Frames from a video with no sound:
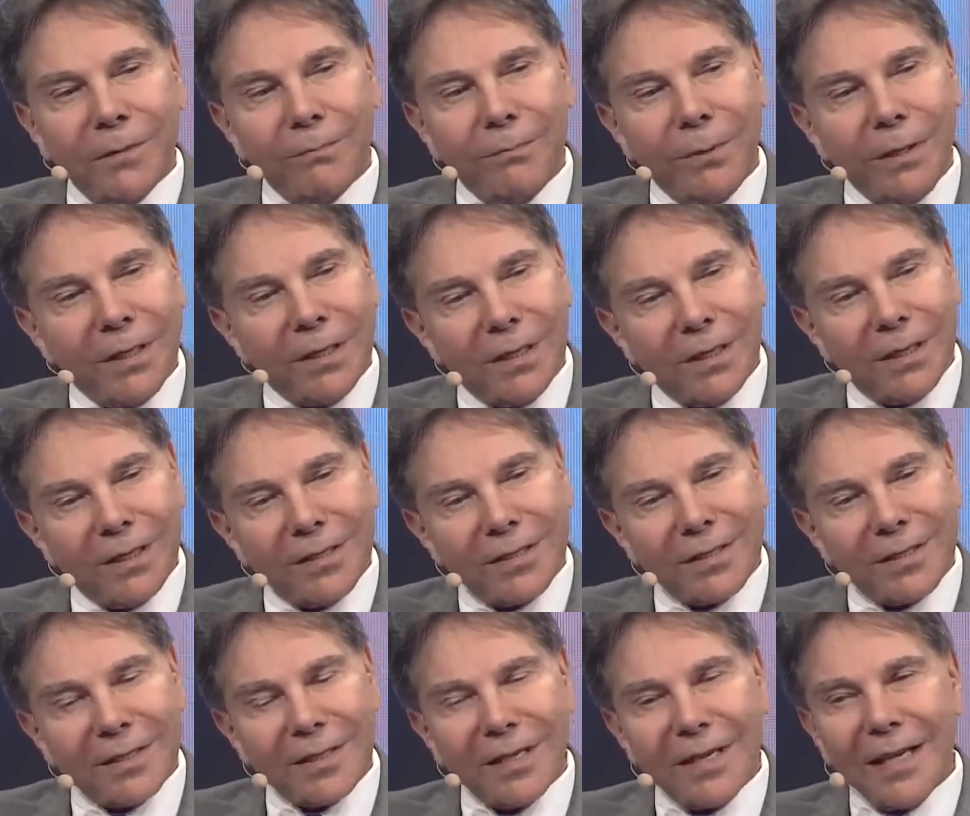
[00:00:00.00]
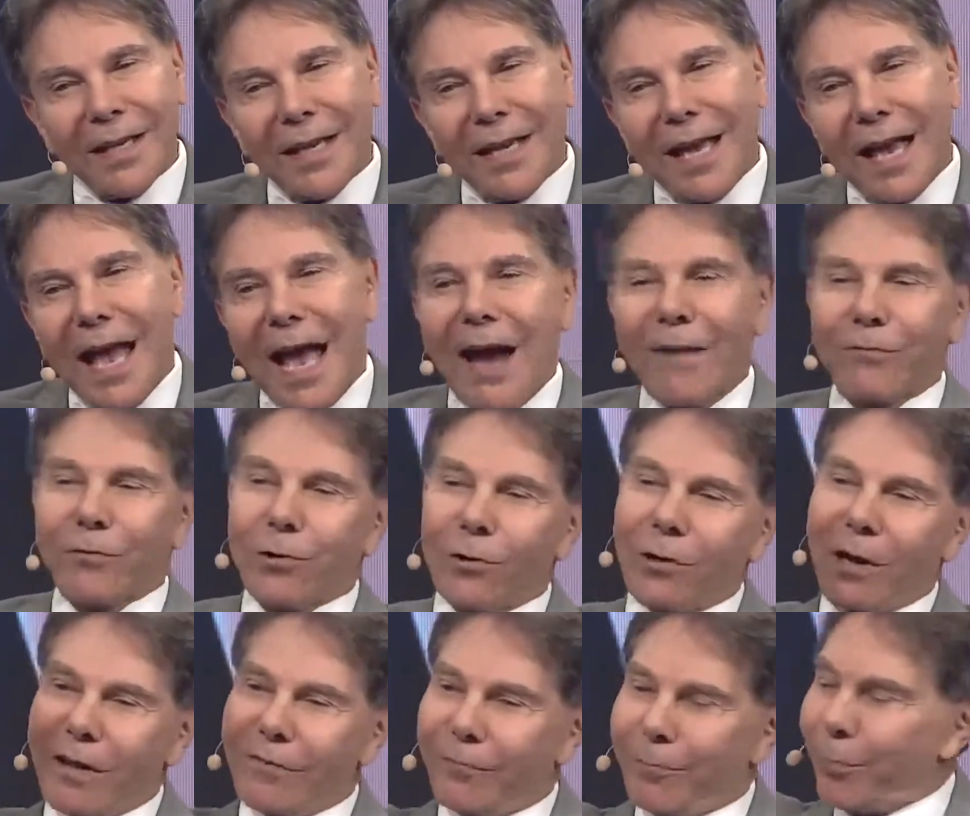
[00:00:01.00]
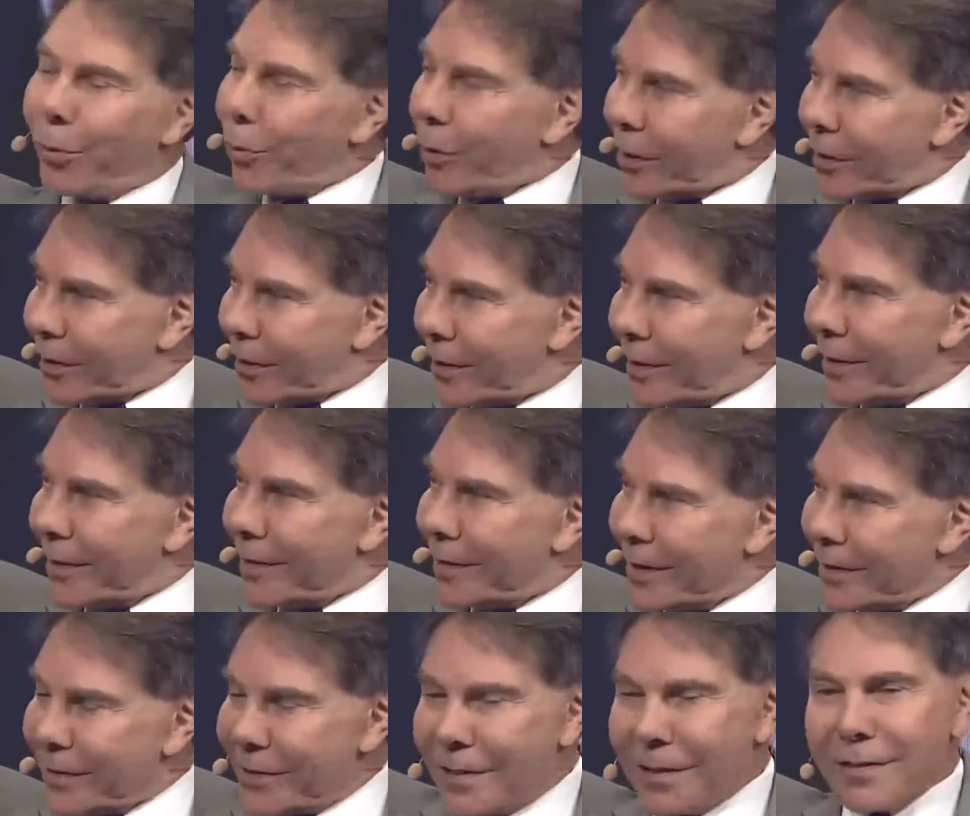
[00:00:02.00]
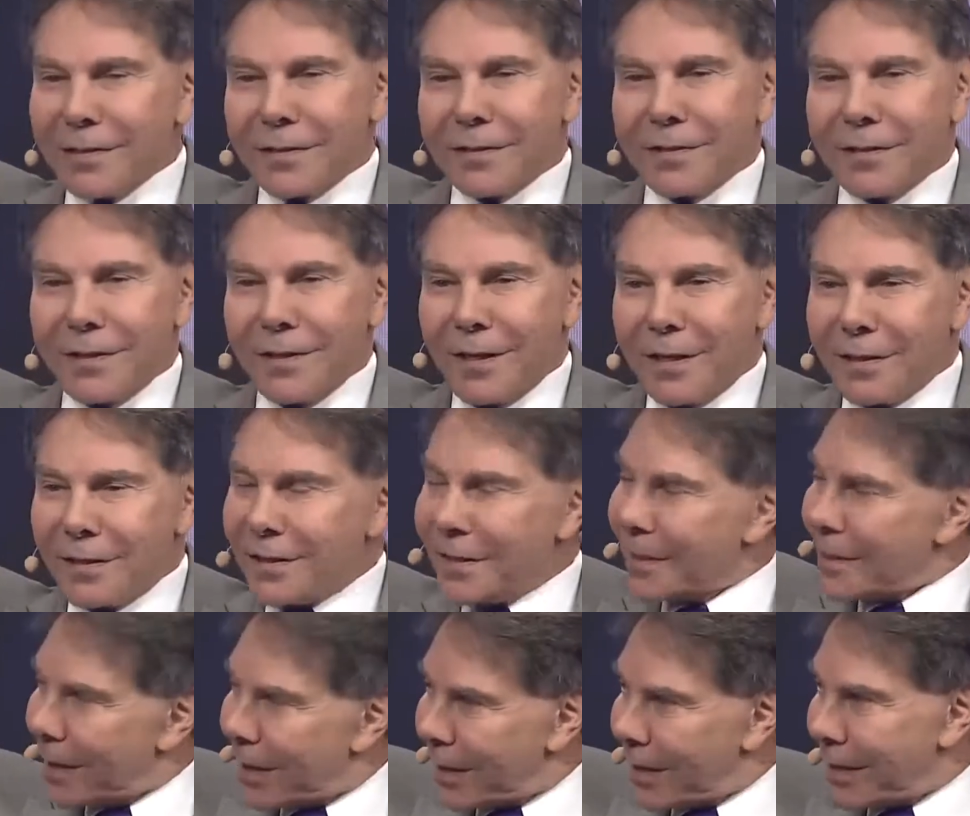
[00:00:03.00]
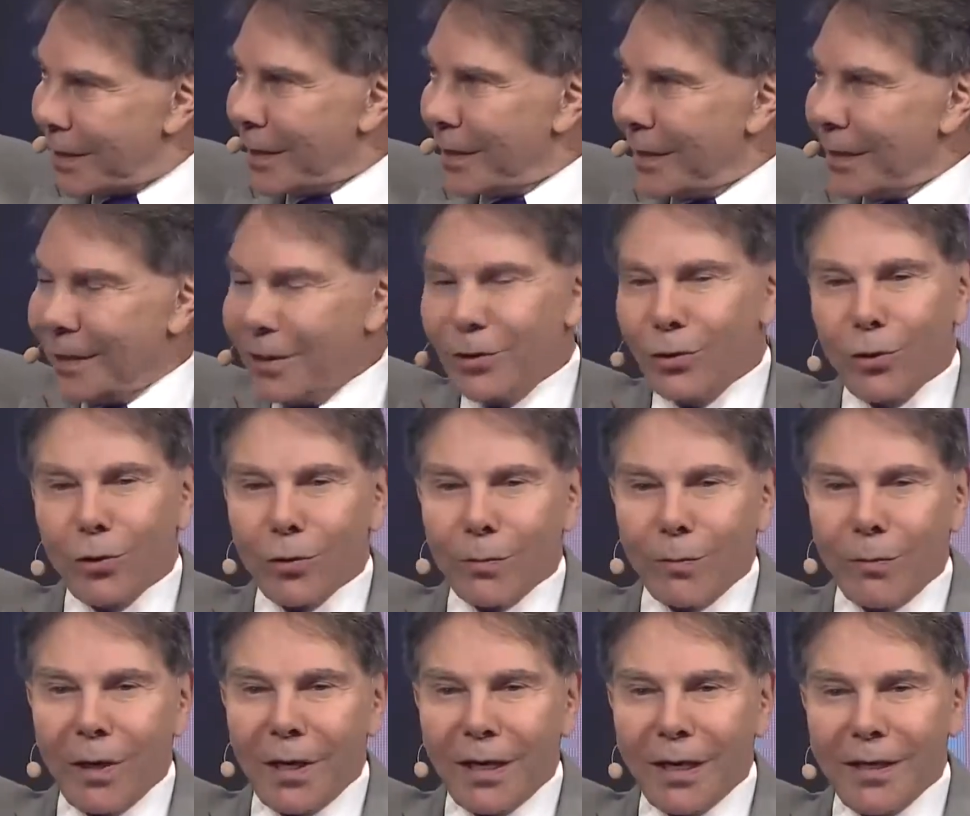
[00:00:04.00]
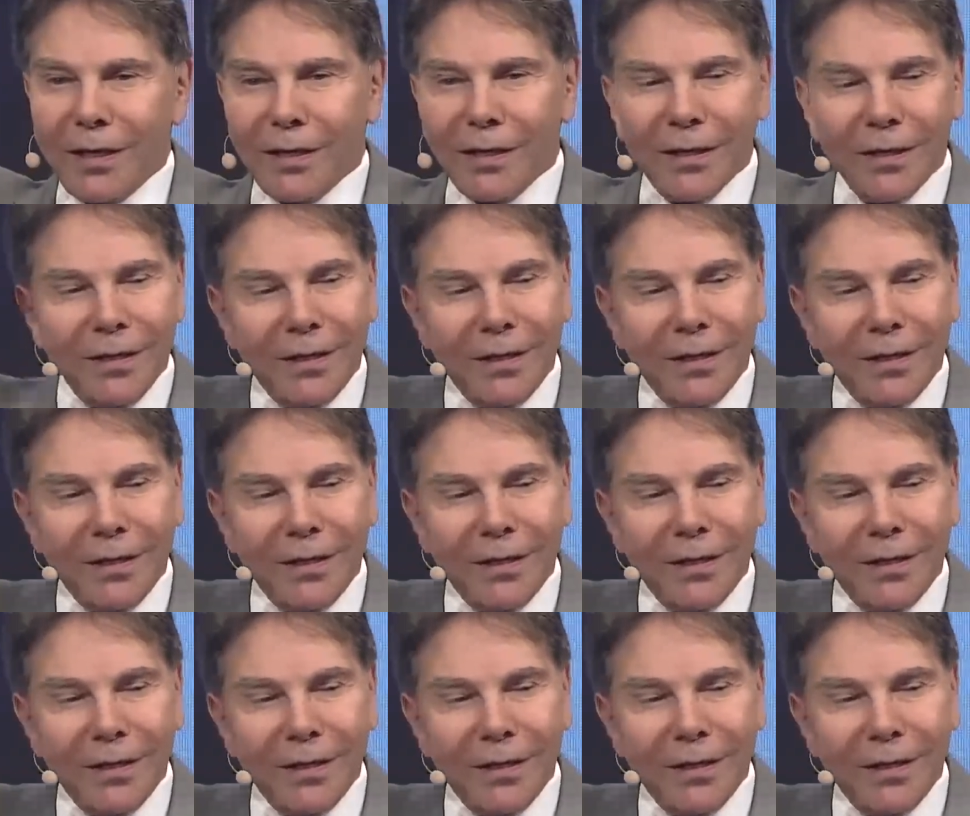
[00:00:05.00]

Because after I've put the distance to the sun in your mind,